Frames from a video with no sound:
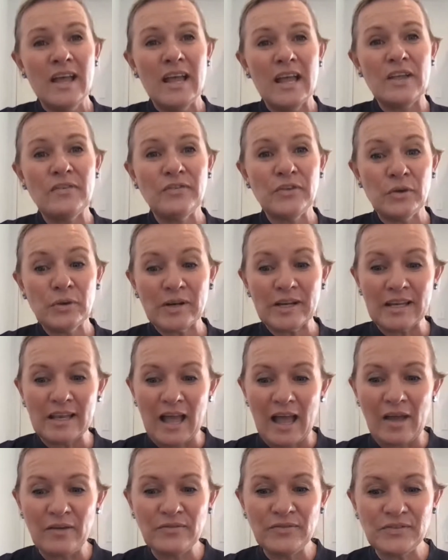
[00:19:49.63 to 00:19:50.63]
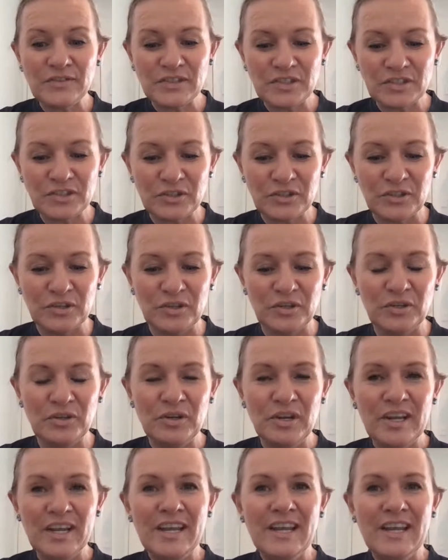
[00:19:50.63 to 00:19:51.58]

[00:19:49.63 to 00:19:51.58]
if you'd love to